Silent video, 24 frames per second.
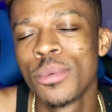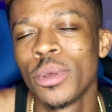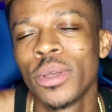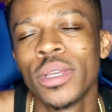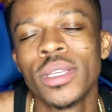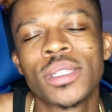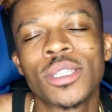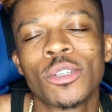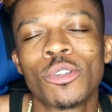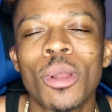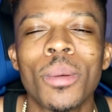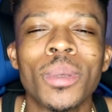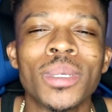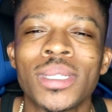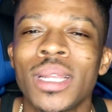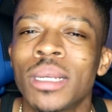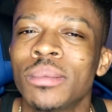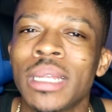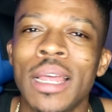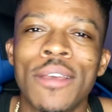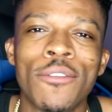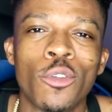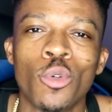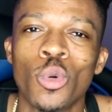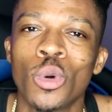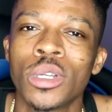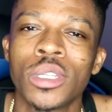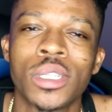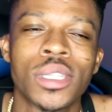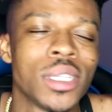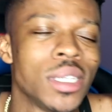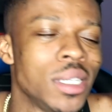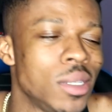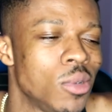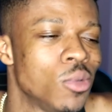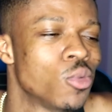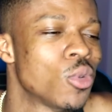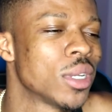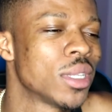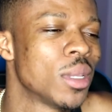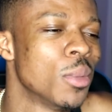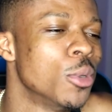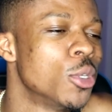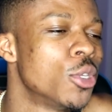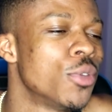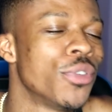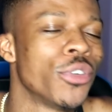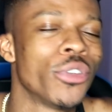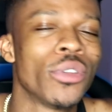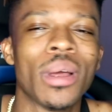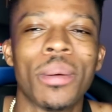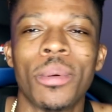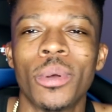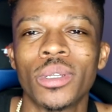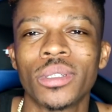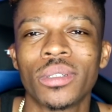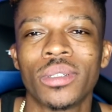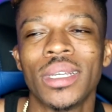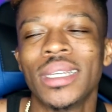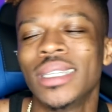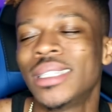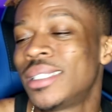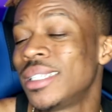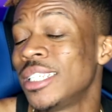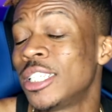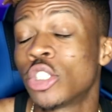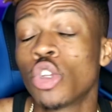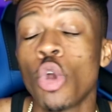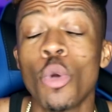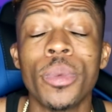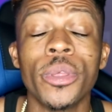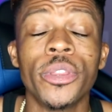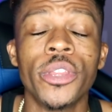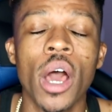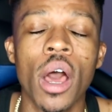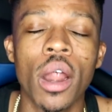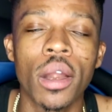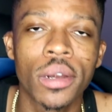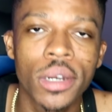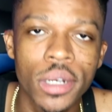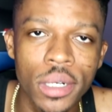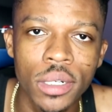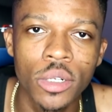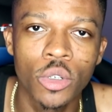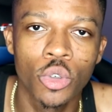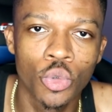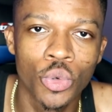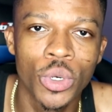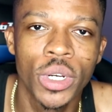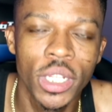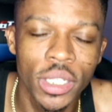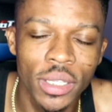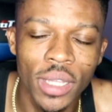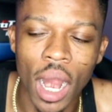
me on Instagram and Snapchat if you want to see what the music video is. Okay, it's, it's gonna be dark, really